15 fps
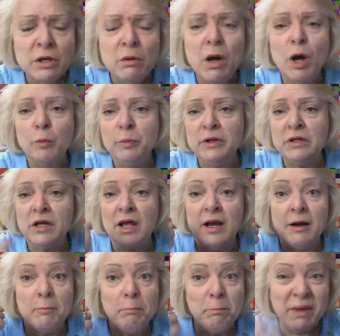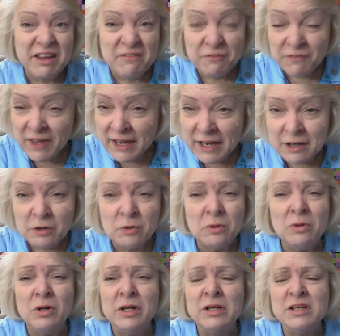window open and a big fan
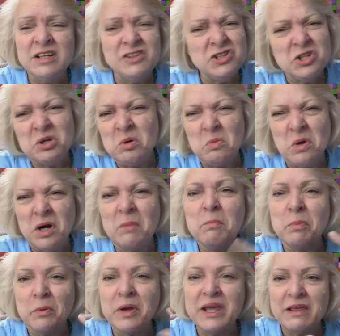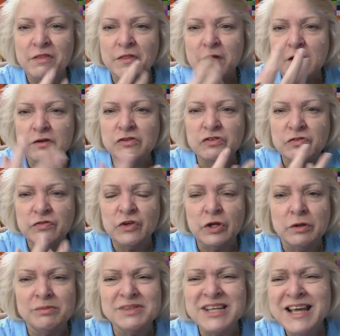on because you don't want to breathe those
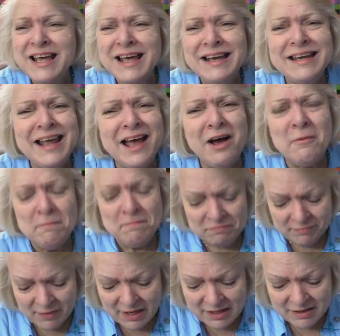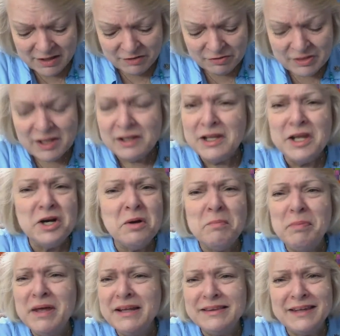fumes. Now, the, the little
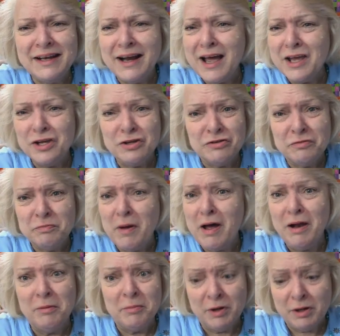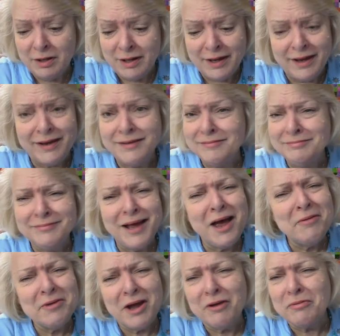bit that I use polymer clay,
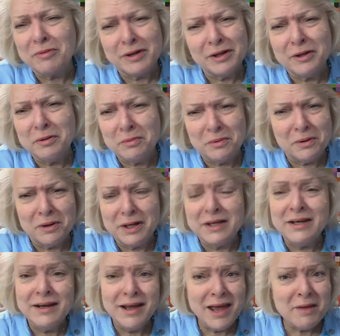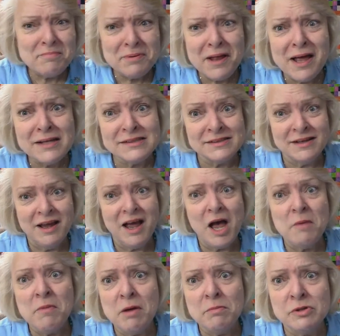I'm not really worried. And plus,
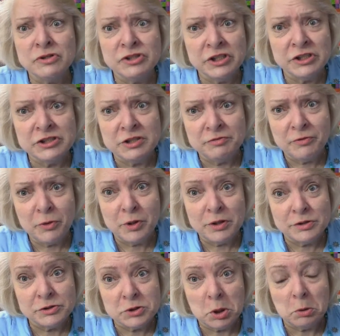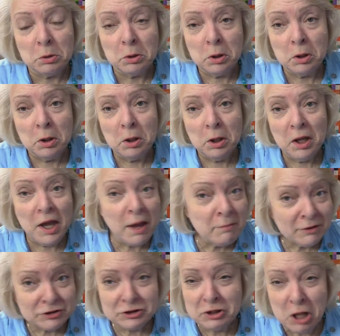I'm almost 64 years old. How
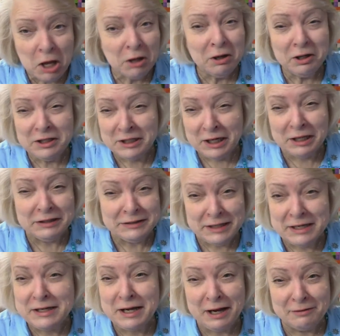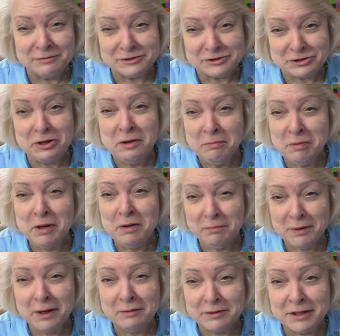much longer did I think I was going to be
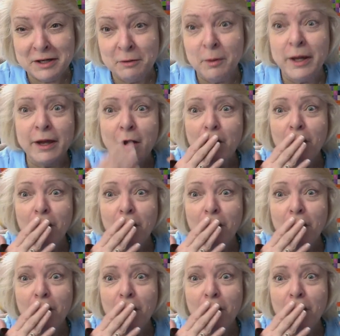around anyway?